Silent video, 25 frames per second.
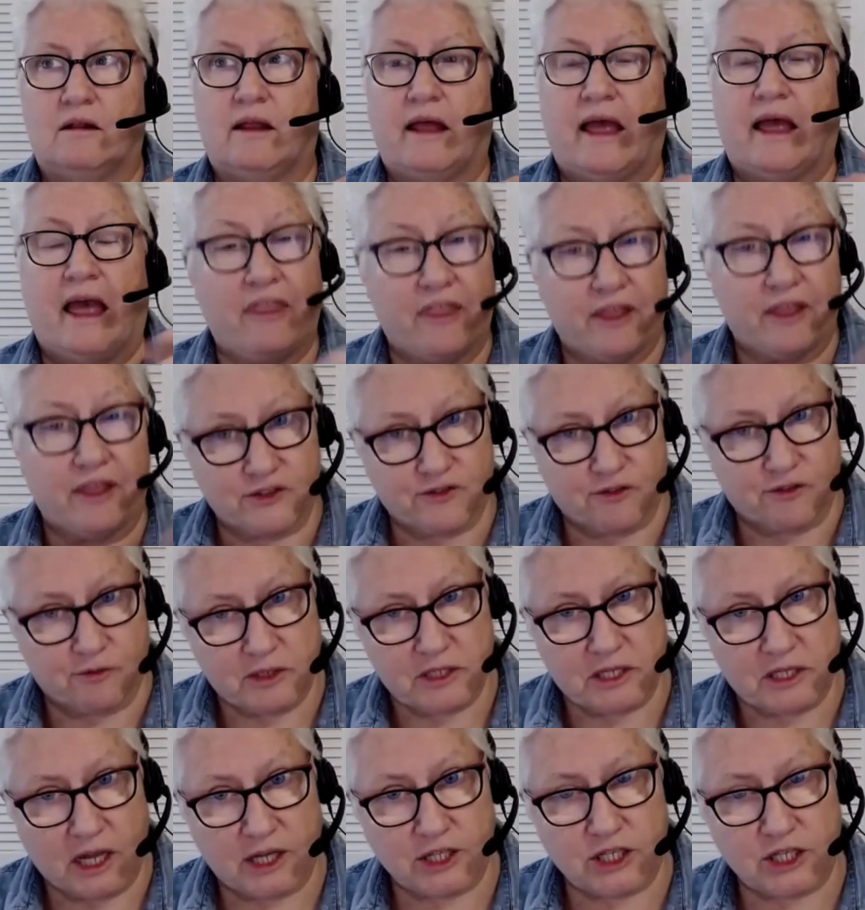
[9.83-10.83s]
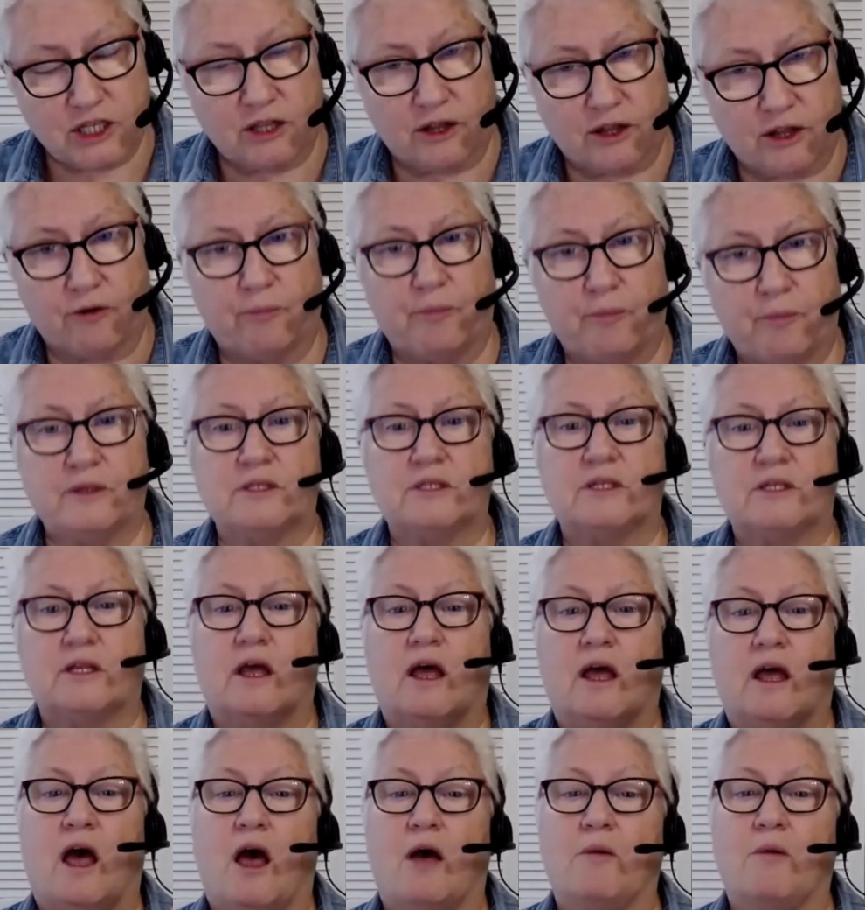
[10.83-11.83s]
ethics for massage therapists
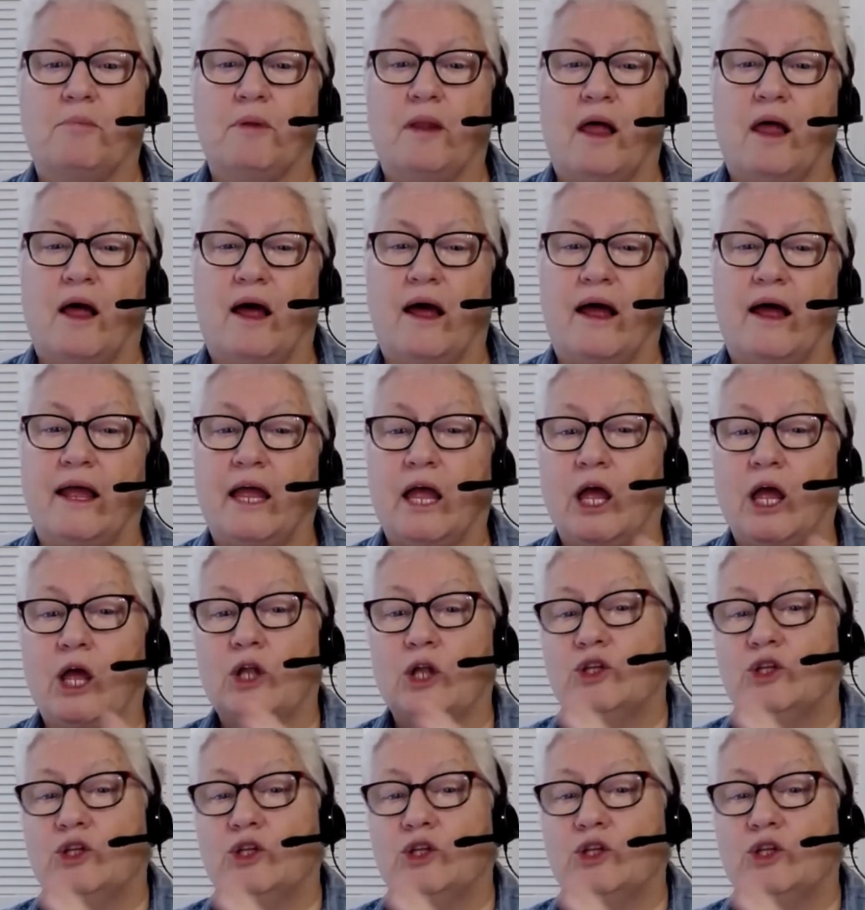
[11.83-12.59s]
apply